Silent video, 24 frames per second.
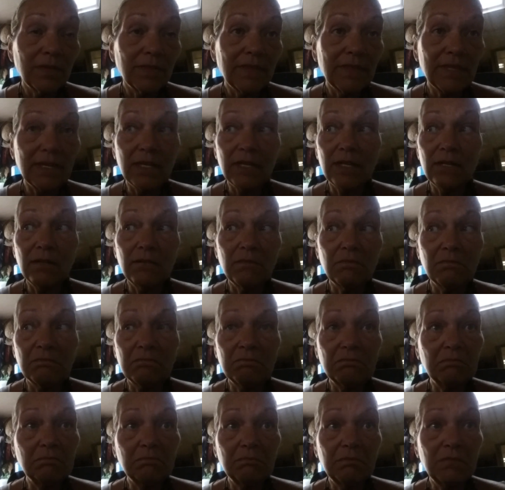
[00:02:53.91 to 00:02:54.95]
then,
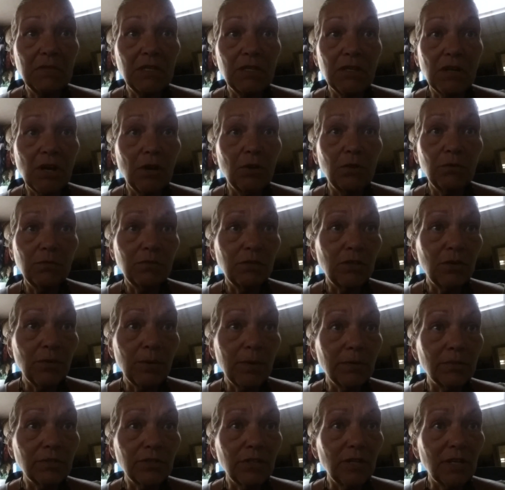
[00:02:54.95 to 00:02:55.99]
you know,
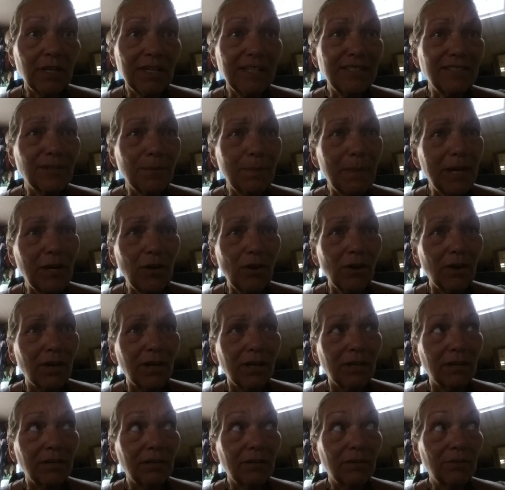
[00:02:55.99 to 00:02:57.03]
you it's
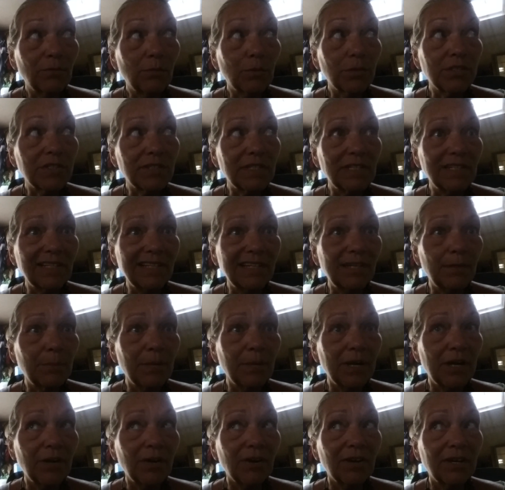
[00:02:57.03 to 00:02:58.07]
America we're still in
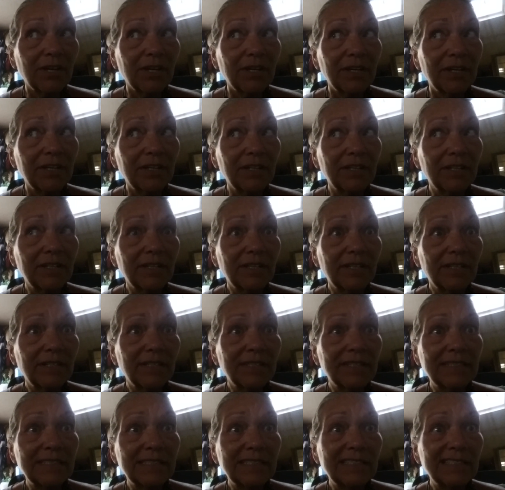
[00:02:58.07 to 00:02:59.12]
America.
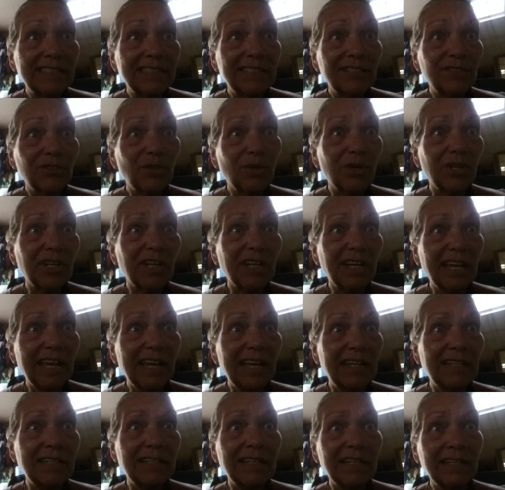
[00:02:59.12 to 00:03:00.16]
Sorta,
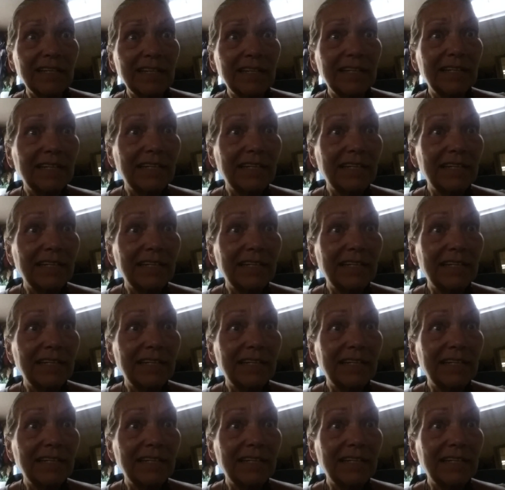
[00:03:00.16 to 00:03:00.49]
kinda.